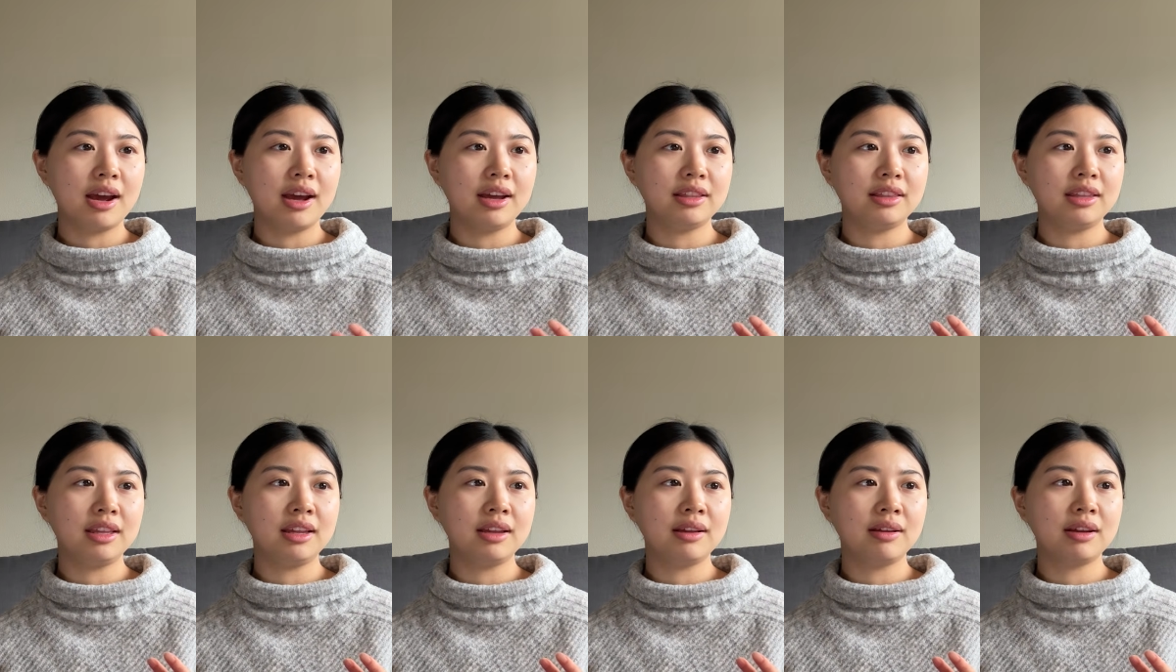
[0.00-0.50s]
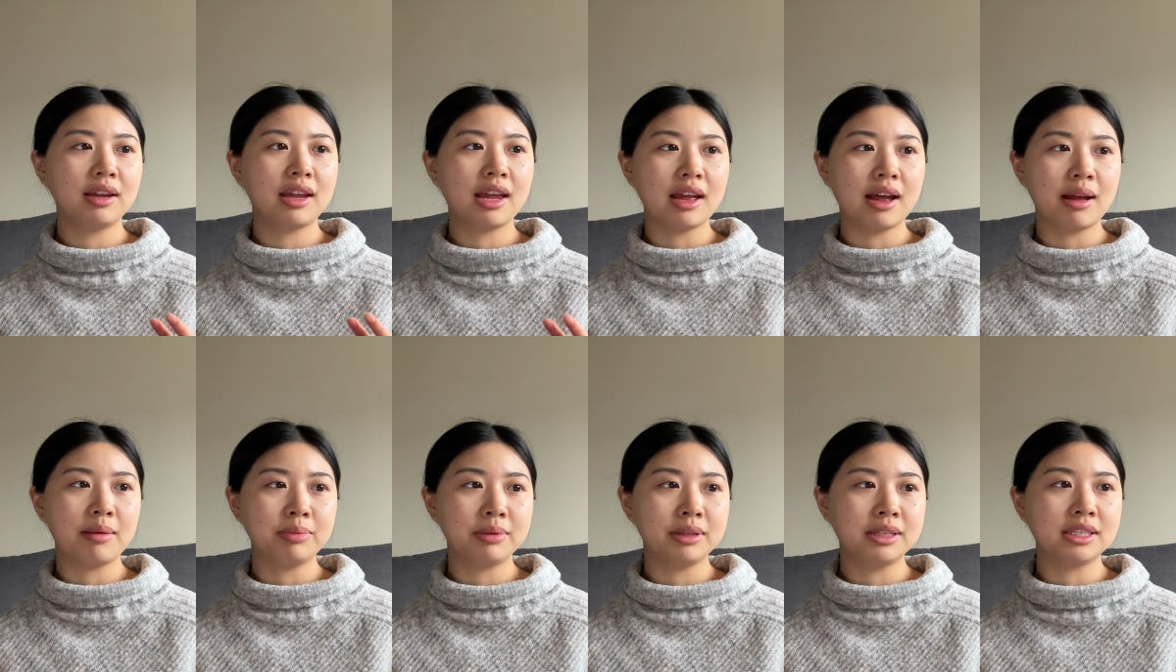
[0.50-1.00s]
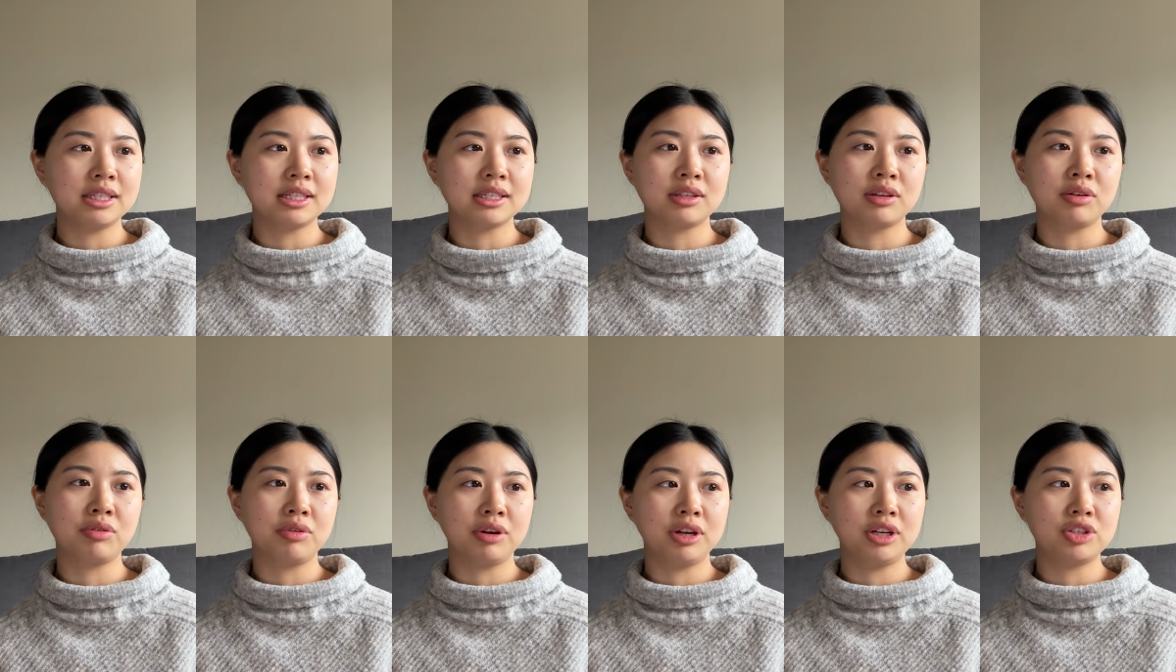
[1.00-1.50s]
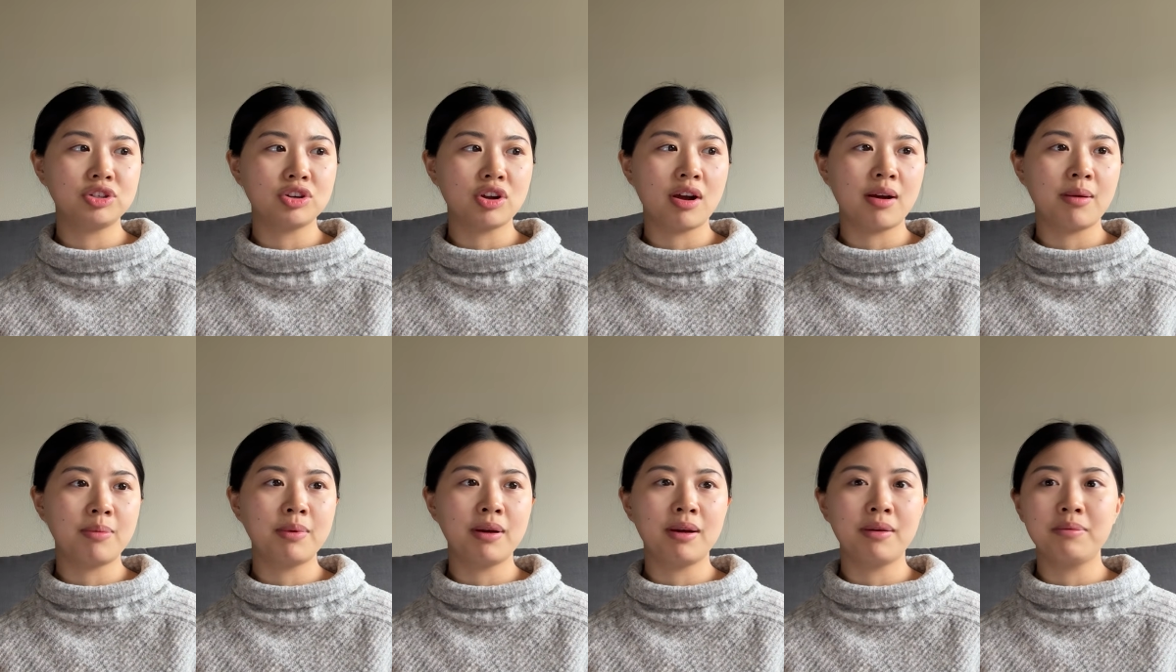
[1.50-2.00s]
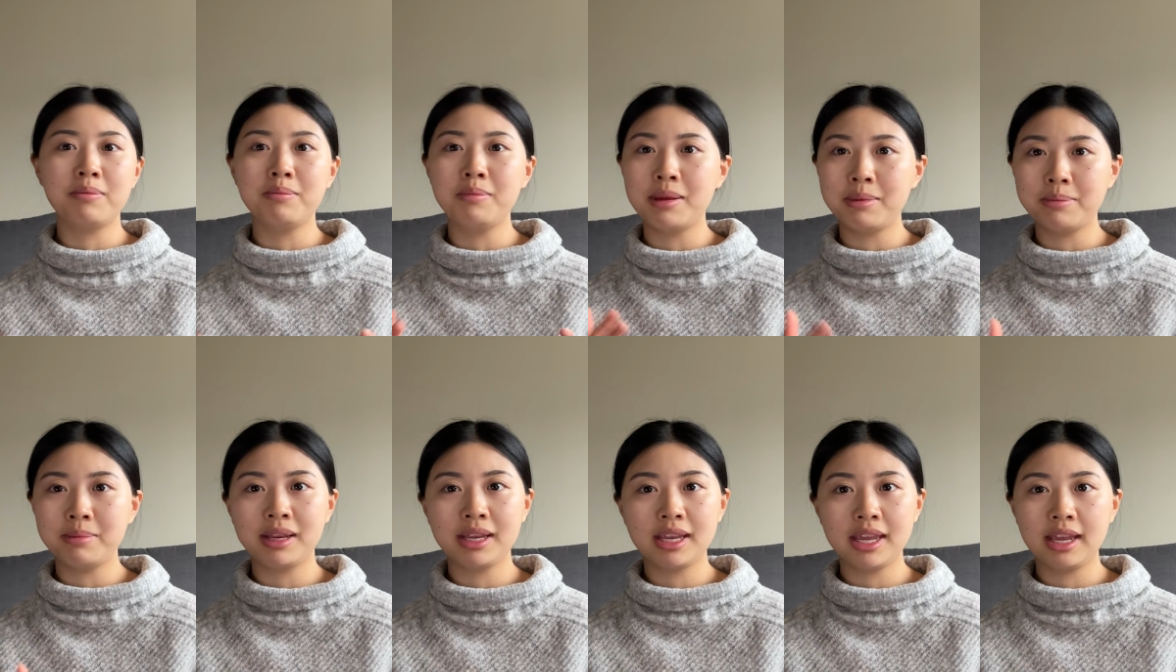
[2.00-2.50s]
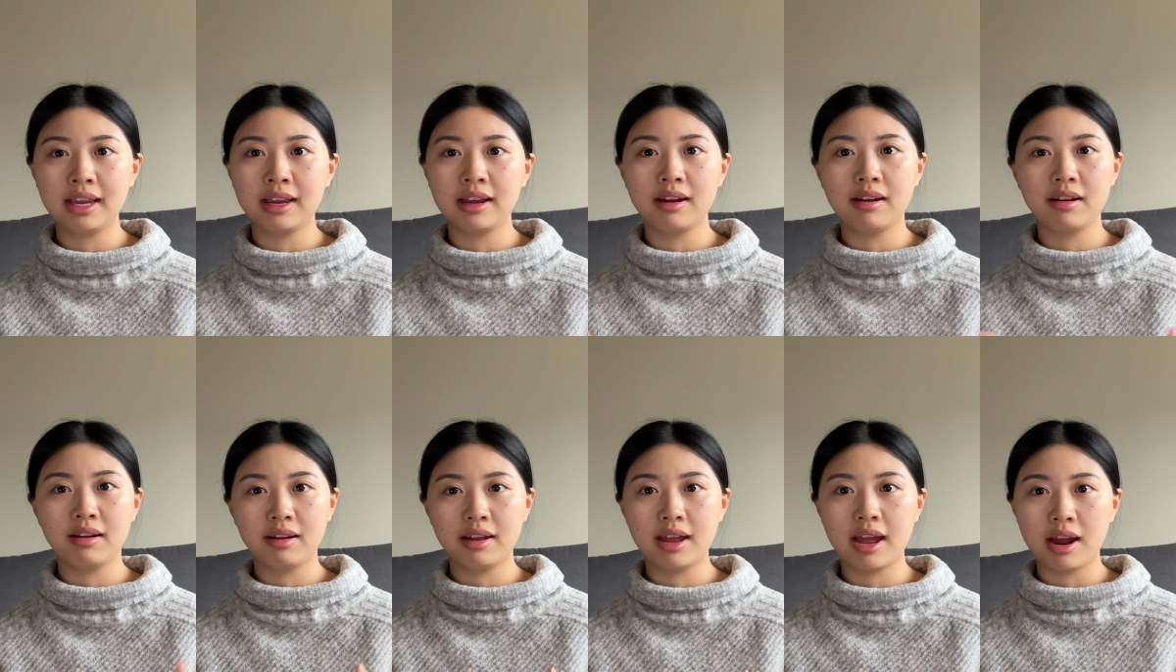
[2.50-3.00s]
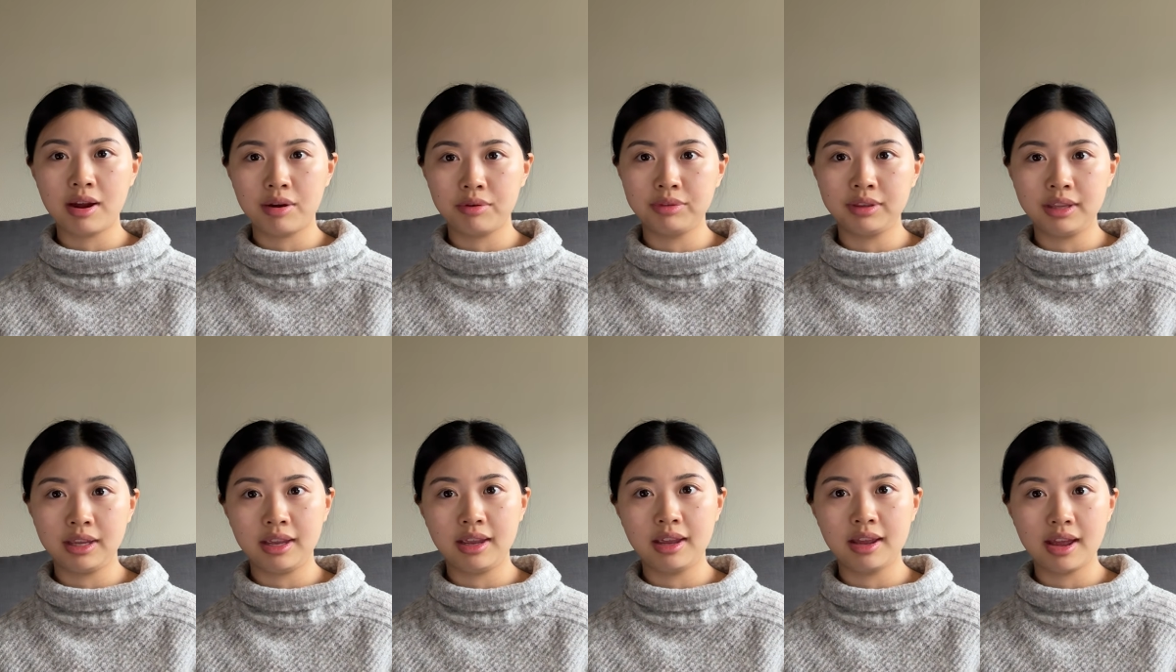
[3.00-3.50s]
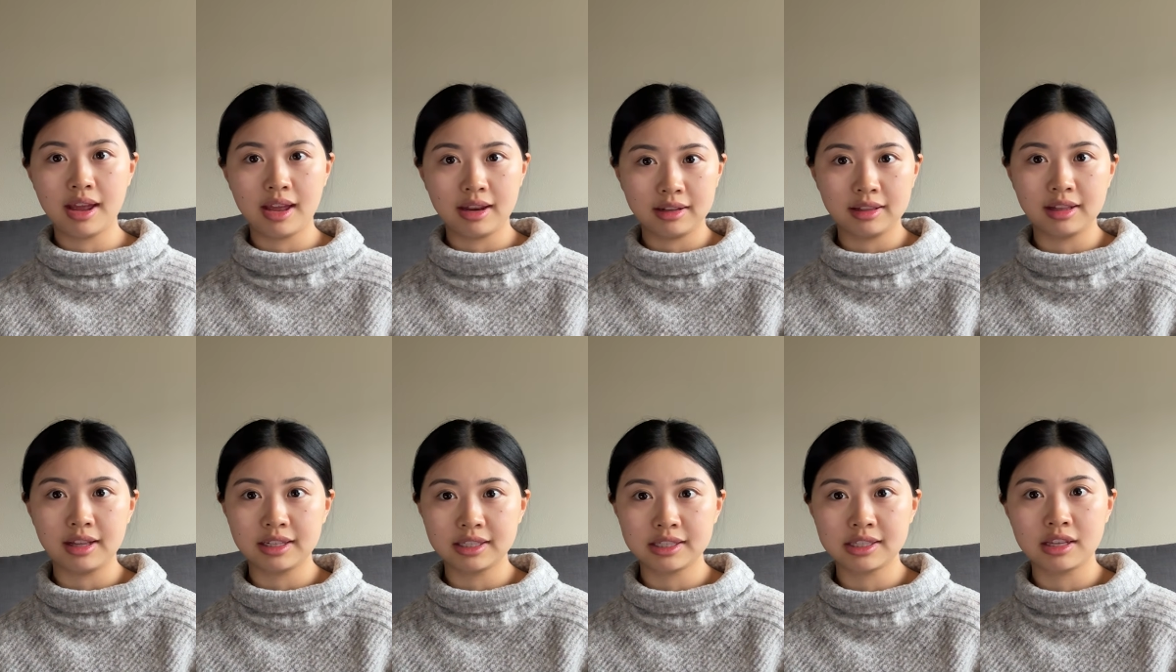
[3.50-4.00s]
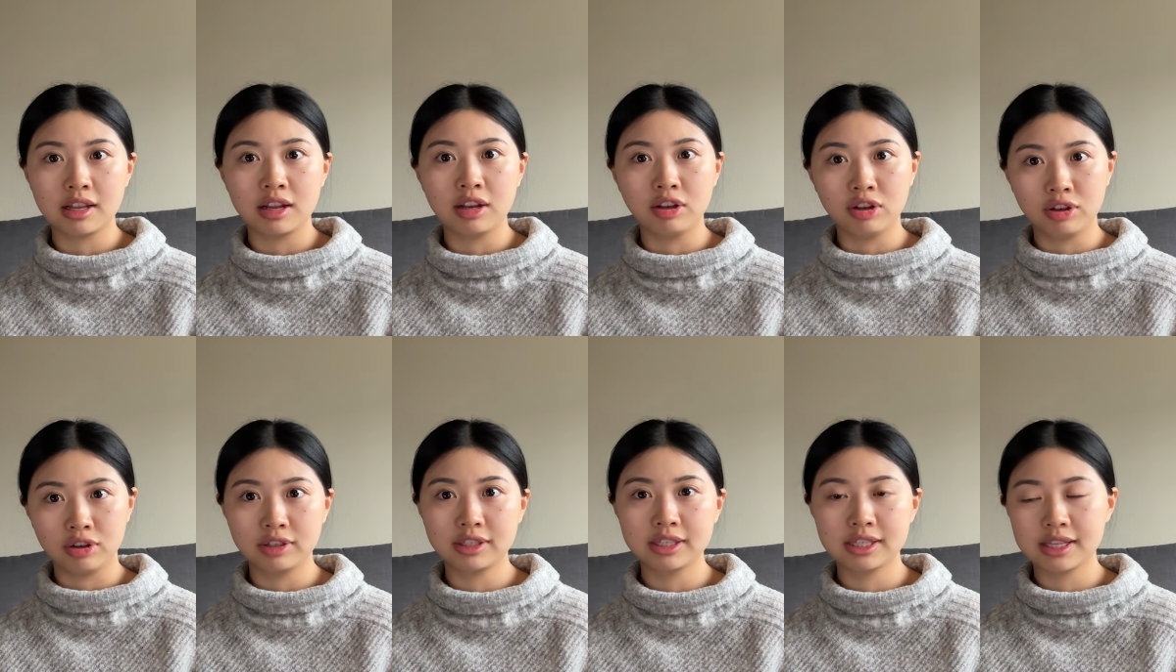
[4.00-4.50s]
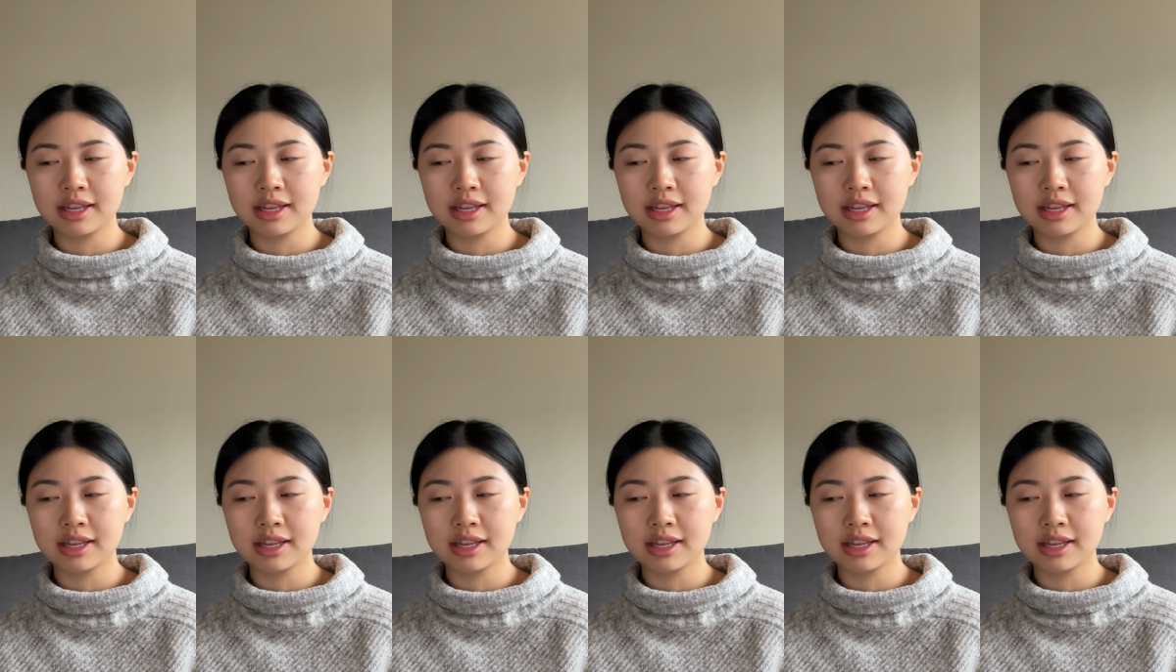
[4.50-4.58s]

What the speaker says: I think Kaplan does a great job of mimicking how the NCLEX looks